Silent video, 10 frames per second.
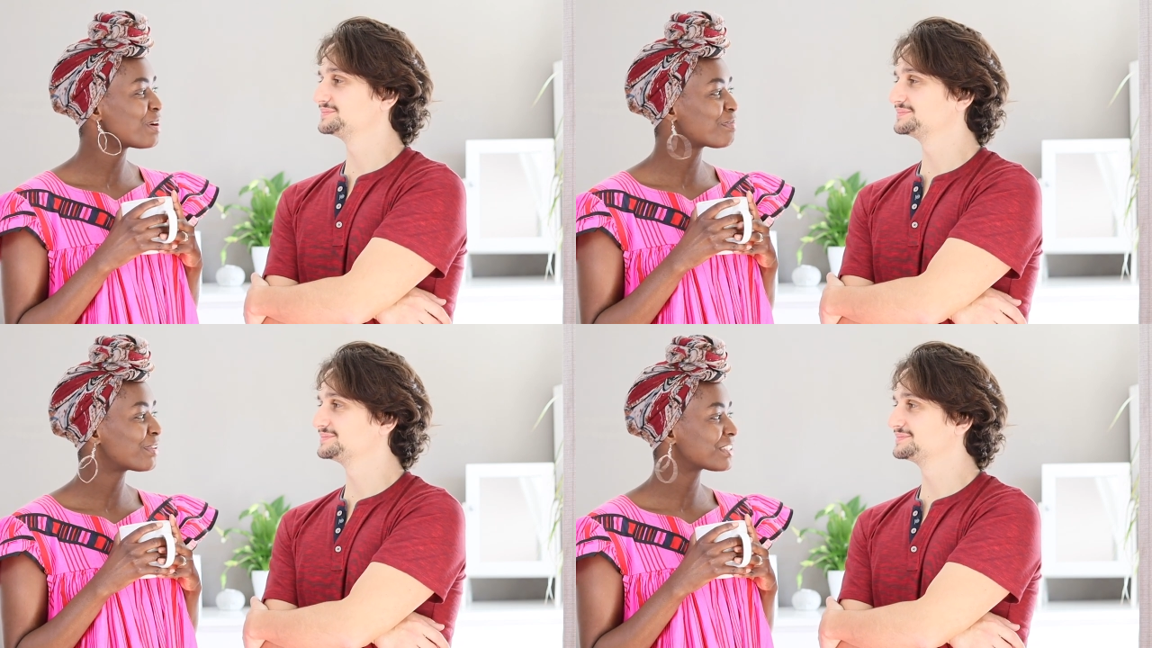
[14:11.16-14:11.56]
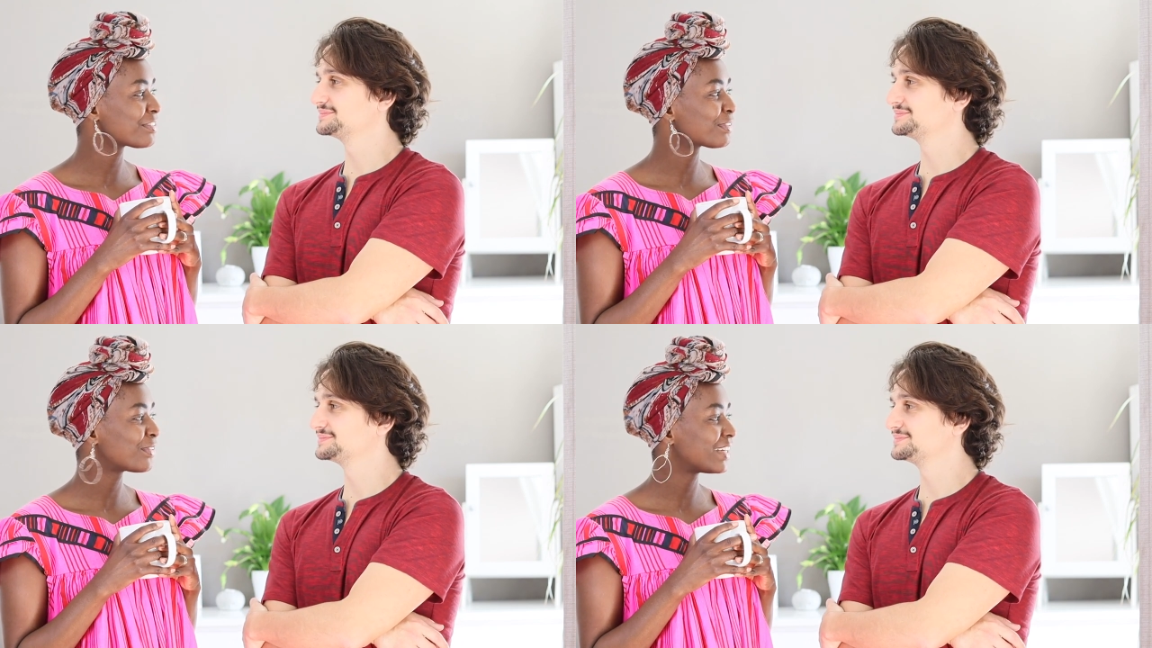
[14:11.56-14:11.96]
Speaker 1: memories
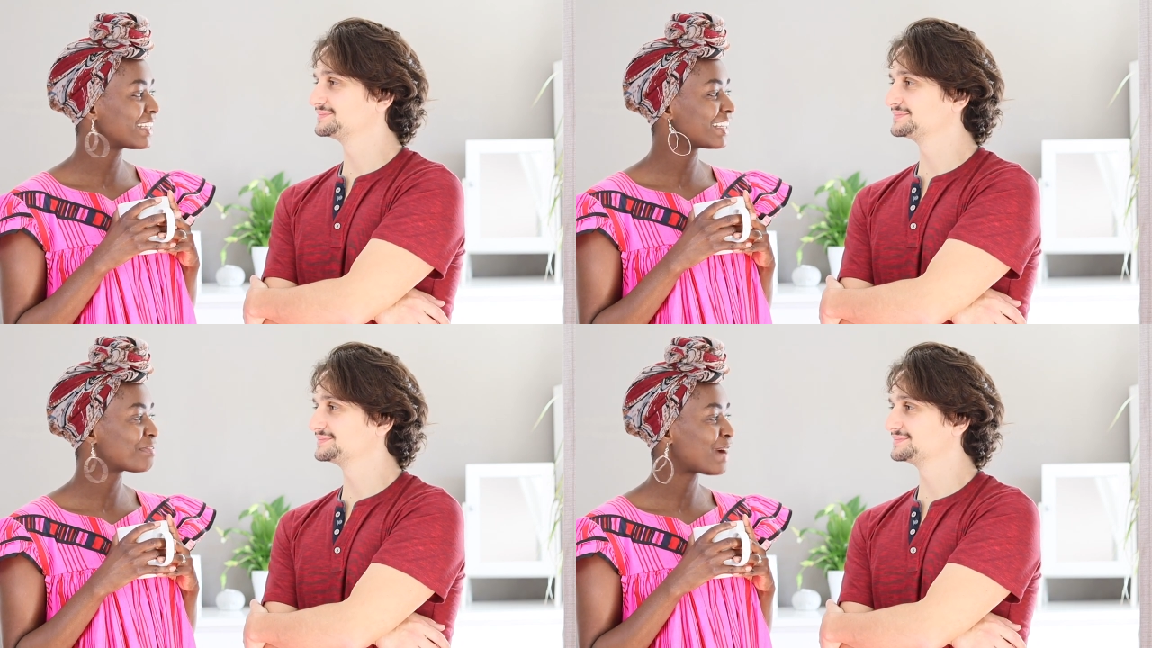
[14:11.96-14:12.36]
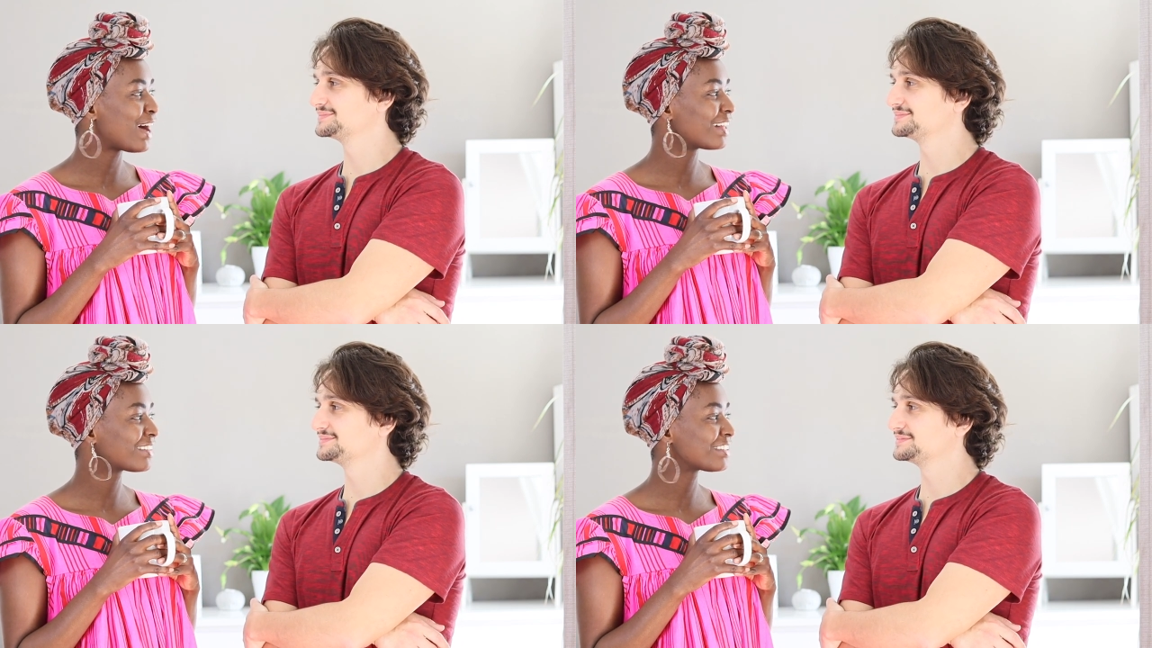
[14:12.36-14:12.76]
of the wedding and my
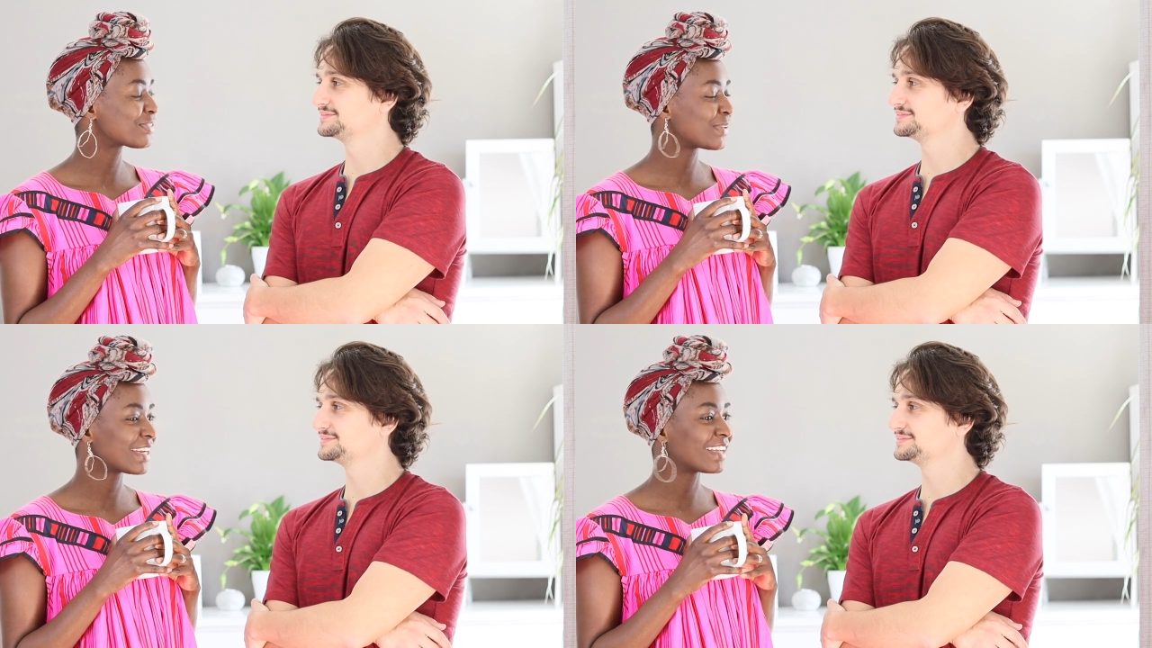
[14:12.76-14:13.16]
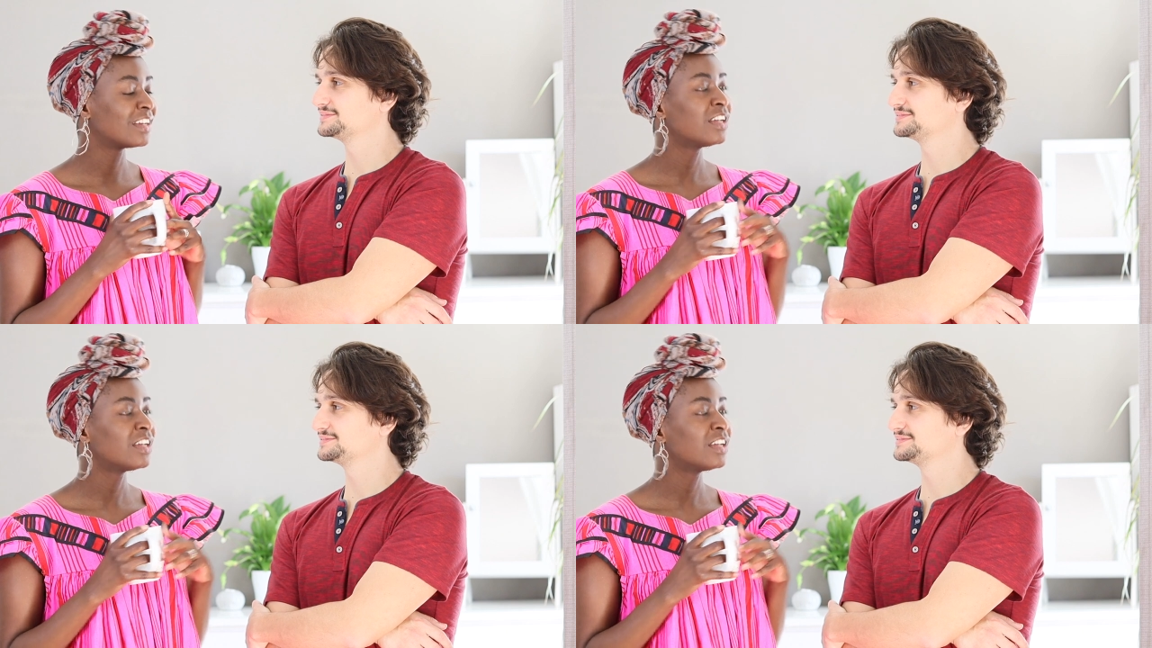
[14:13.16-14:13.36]
uncle's wedding.